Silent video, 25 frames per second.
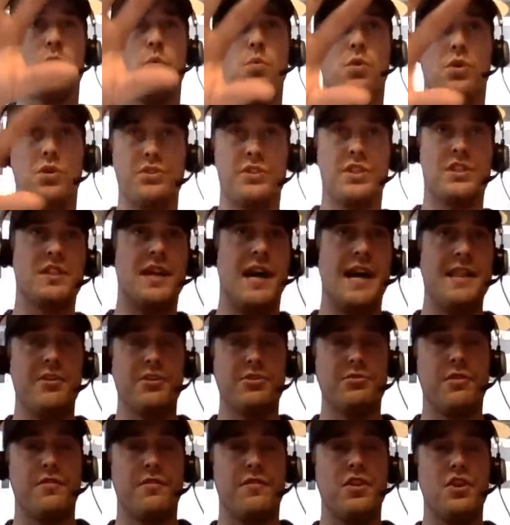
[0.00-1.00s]
We'll design
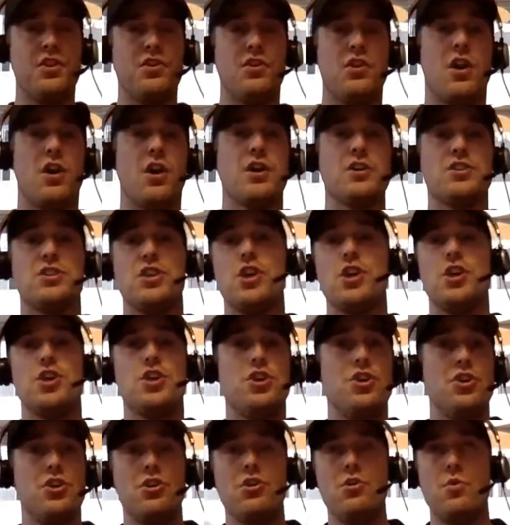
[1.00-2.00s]
those review cards.
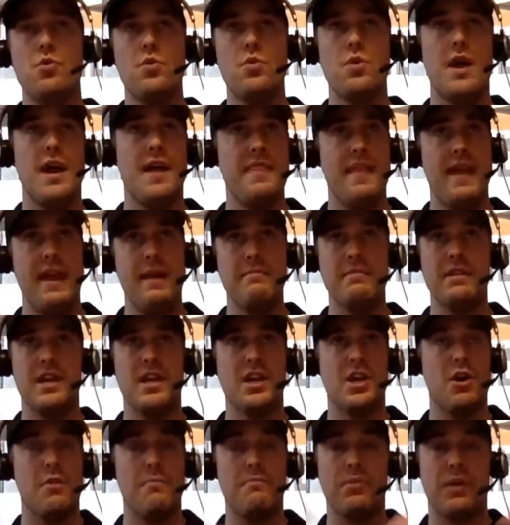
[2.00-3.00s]
You and them
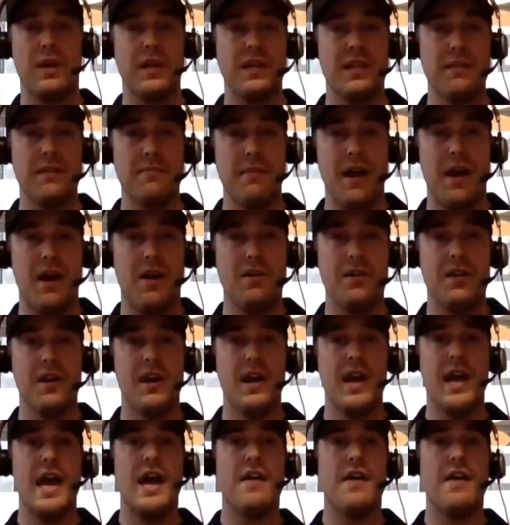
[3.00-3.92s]
can go print them out.